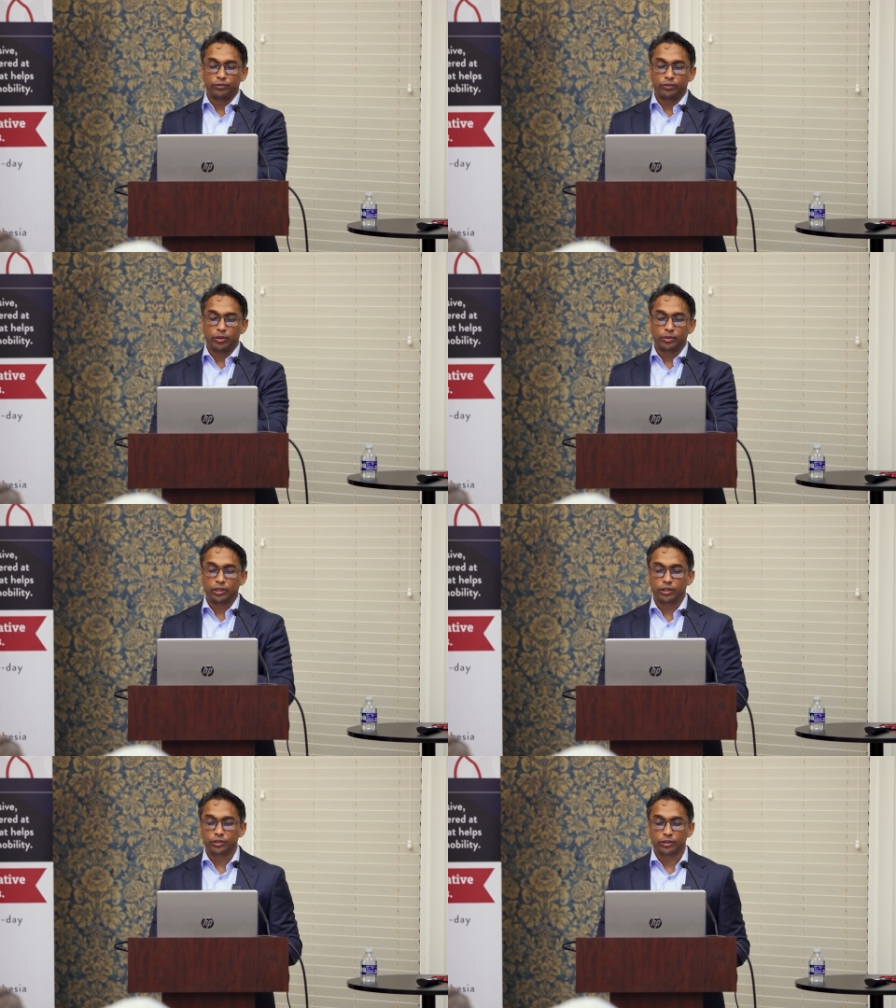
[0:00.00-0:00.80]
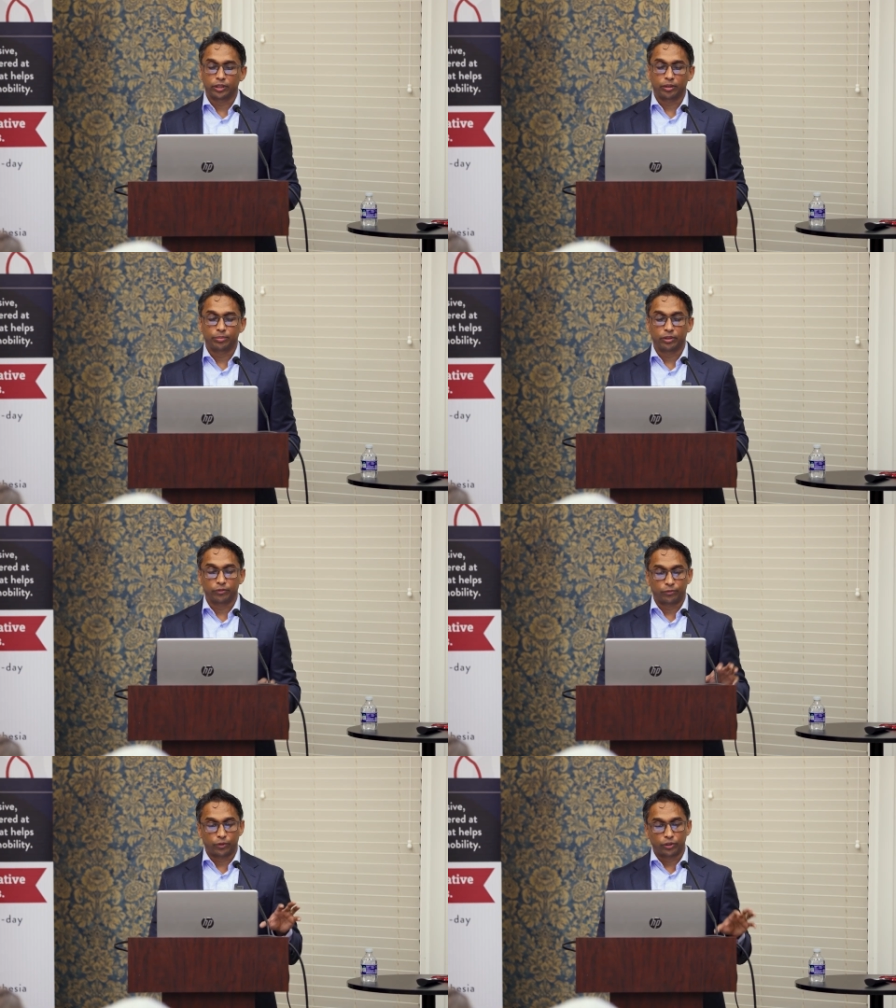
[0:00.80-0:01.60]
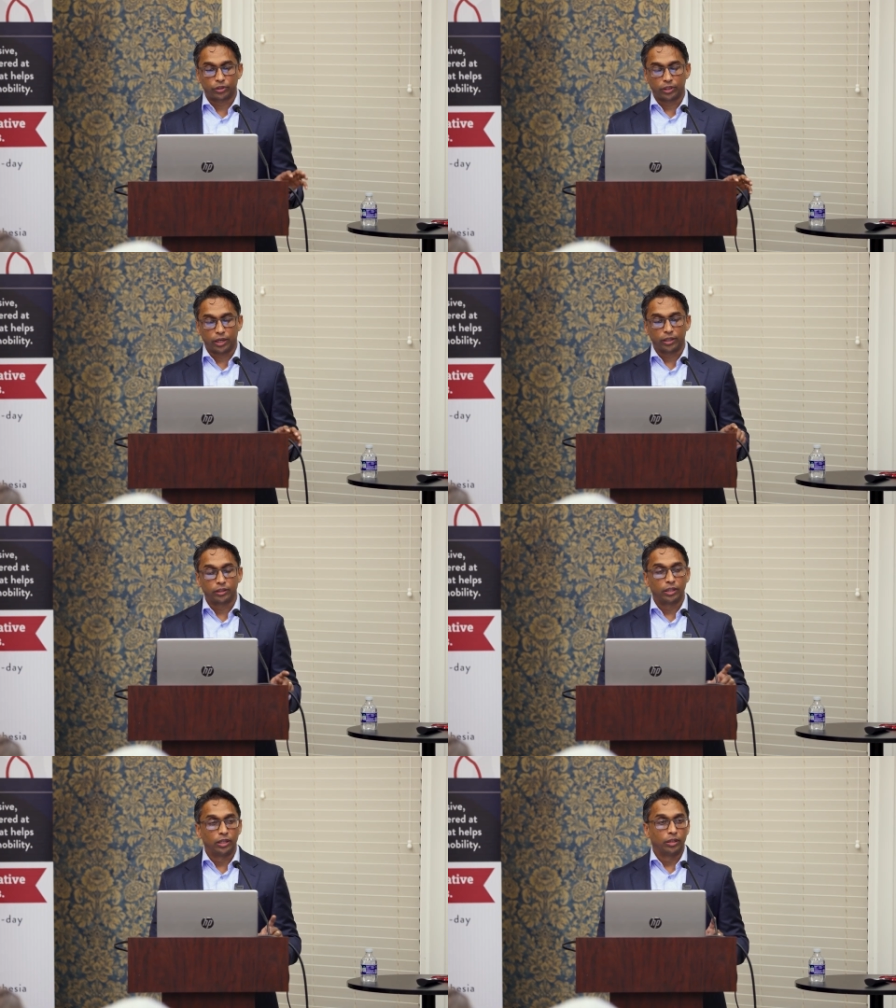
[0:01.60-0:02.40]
and pharmacological therapy are the first line,